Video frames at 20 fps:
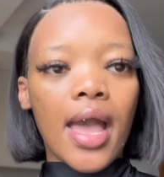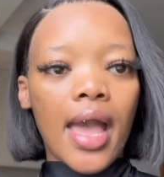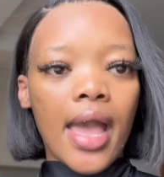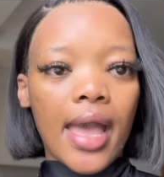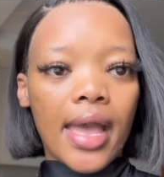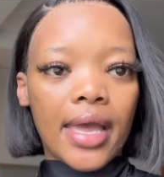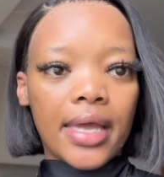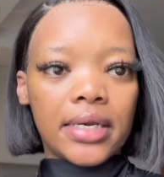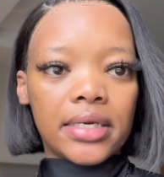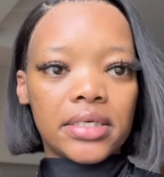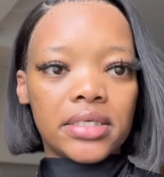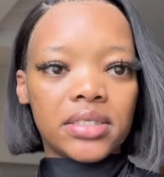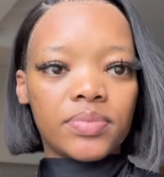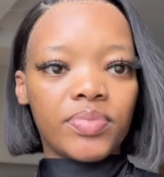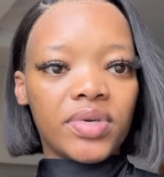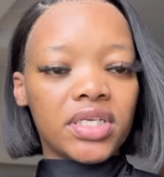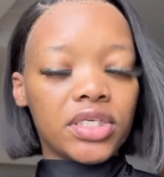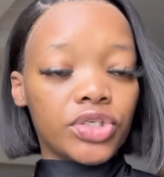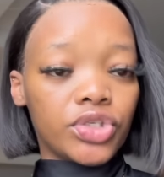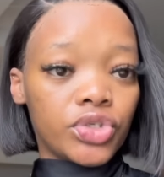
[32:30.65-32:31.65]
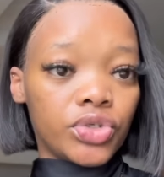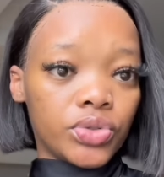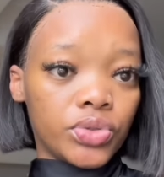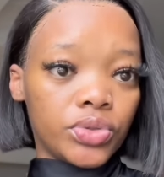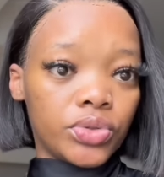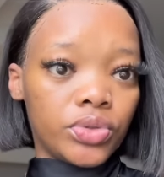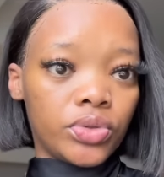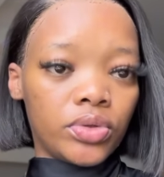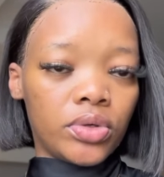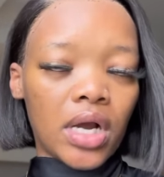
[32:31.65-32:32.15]
and please
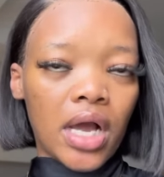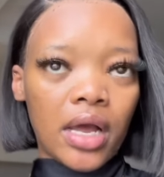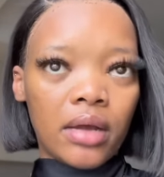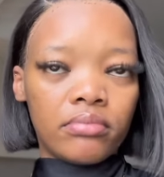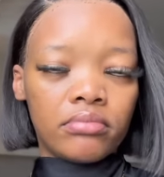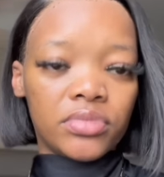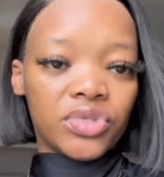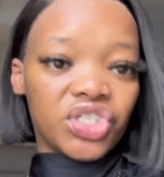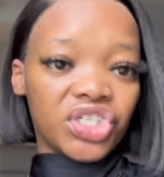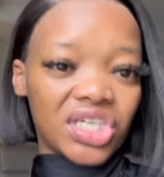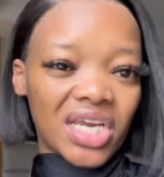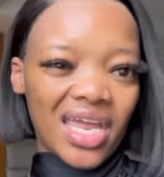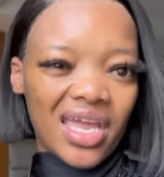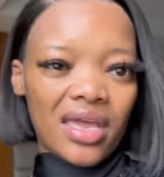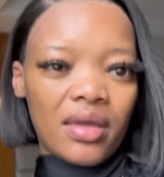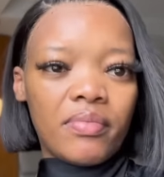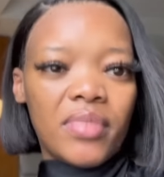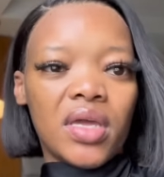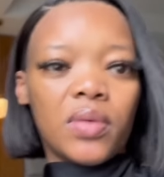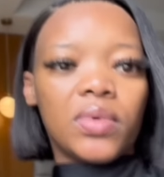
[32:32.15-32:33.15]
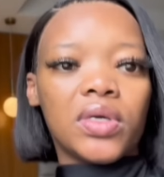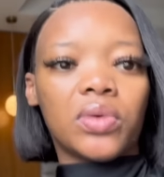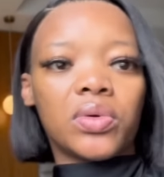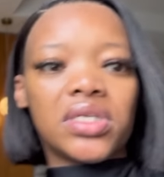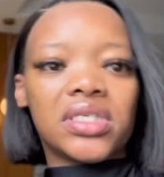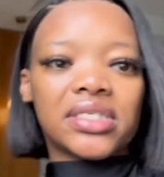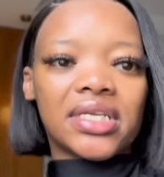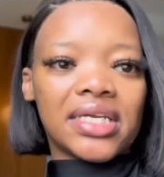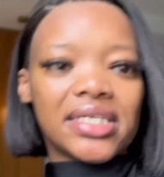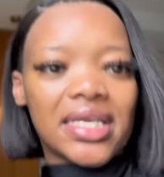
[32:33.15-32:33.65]
do share maybe
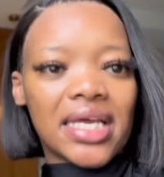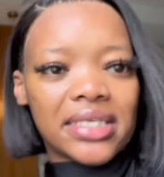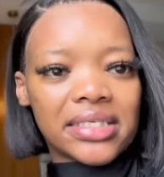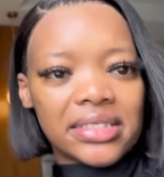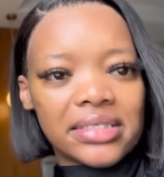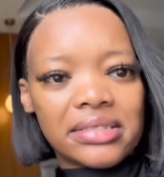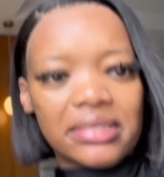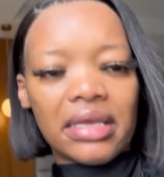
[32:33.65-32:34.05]
this data.